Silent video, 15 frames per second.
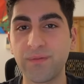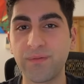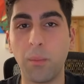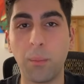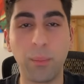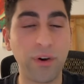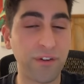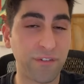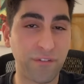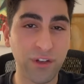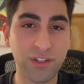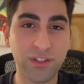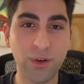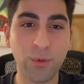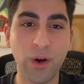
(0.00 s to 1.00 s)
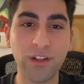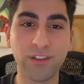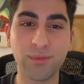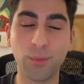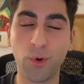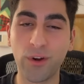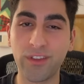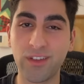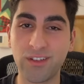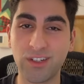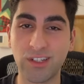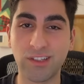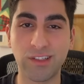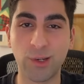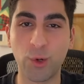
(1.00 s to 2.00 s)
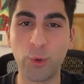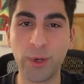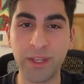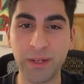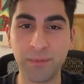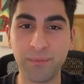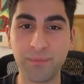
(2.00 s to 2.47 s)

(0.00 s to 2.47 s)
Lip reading: But Fischer wants more than just the queen.